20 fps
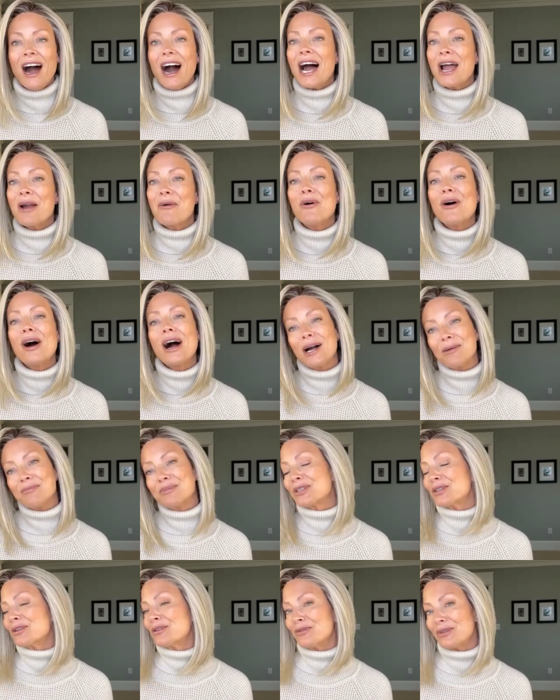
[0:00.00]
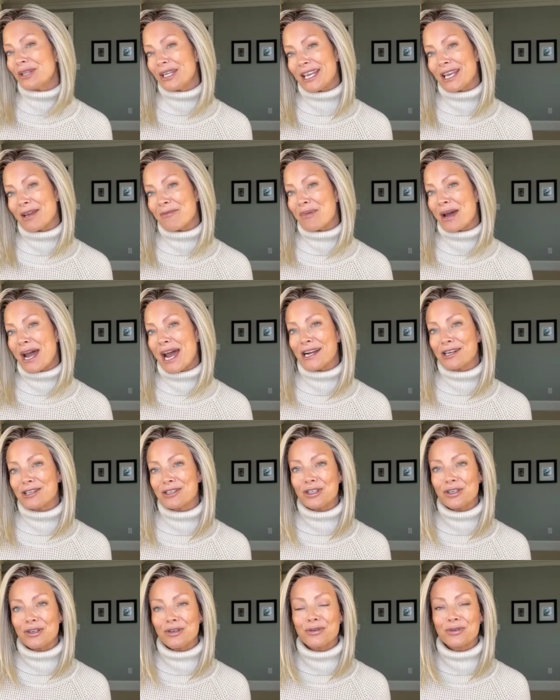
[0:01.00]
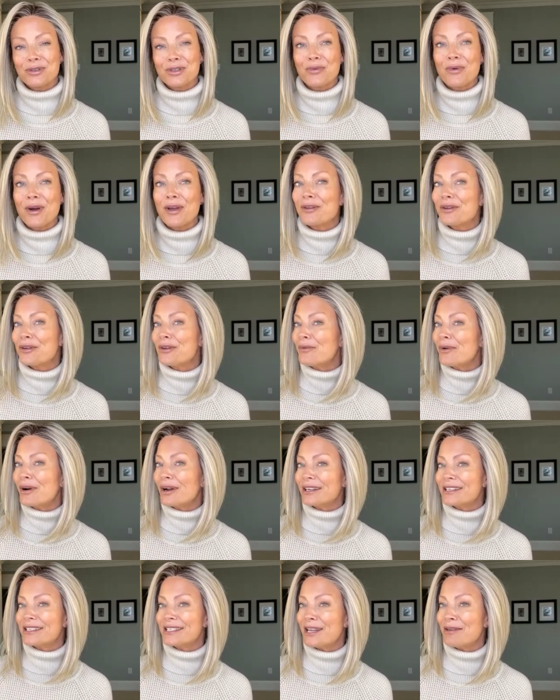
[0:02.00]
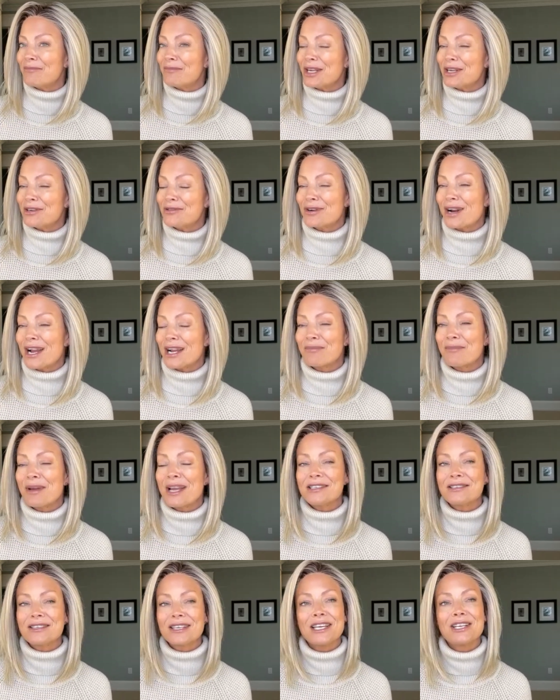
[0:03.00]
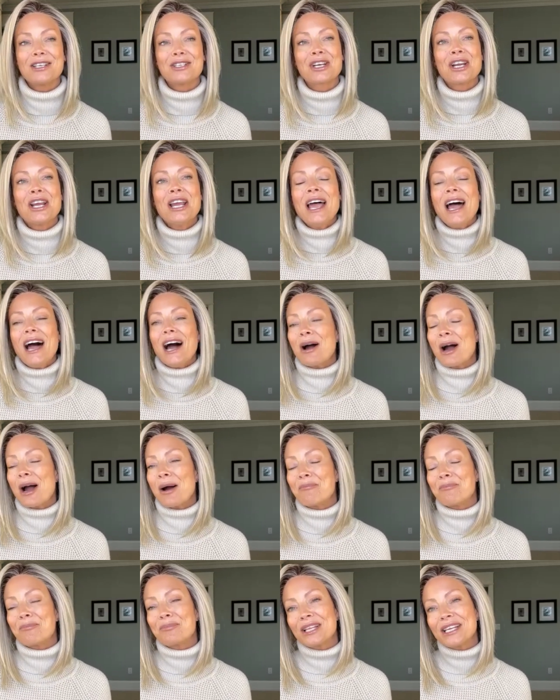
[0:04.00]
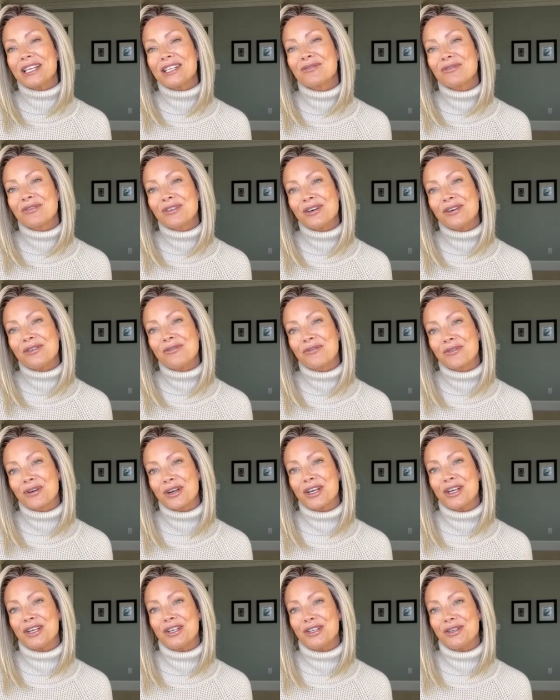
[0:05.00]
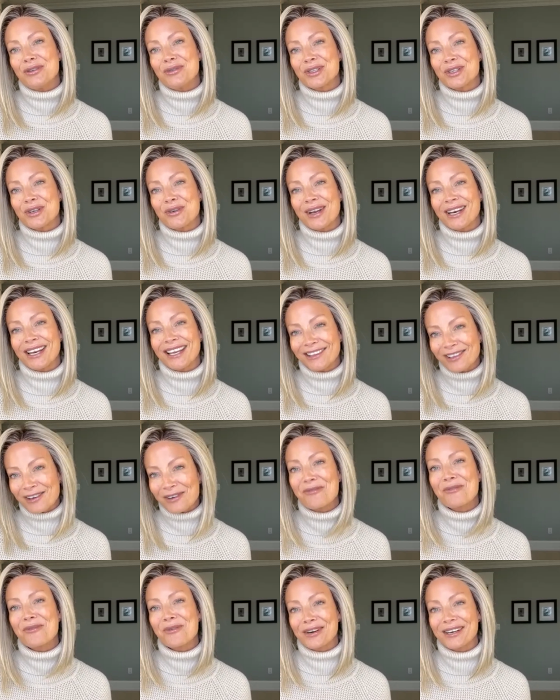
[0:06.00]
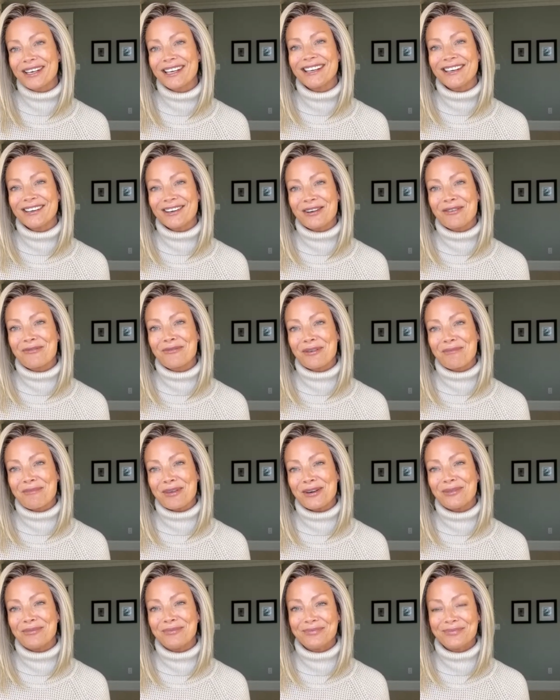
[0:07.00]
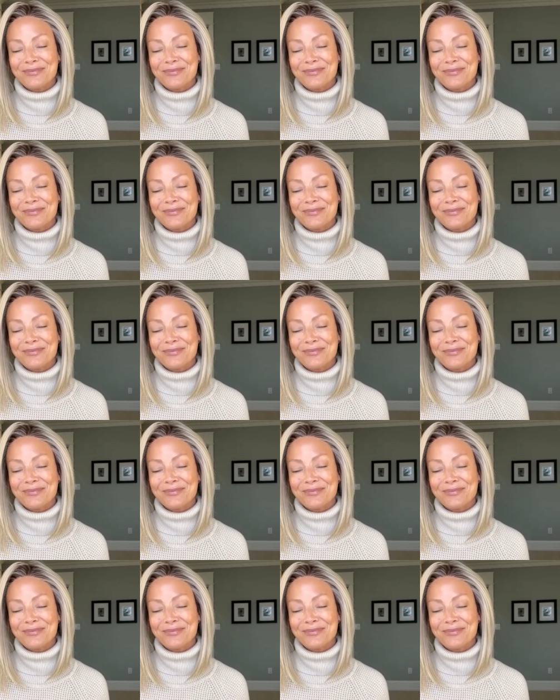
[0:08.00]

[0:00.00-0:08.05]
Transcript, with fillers: I will absolutely get back to you. So whether you want to send me a direct message, um, please feel free to do so. And I look forward to hearing from you.